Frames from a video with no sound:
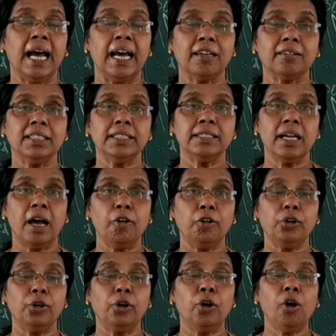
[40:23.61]
Arteries
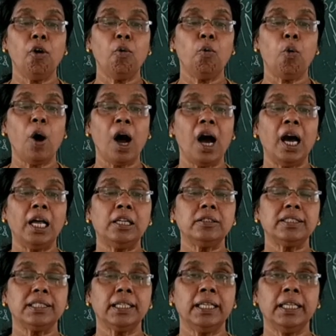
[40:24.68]
have no
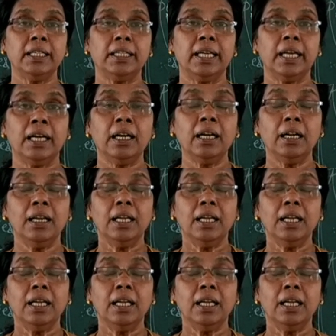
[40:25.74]
walls in their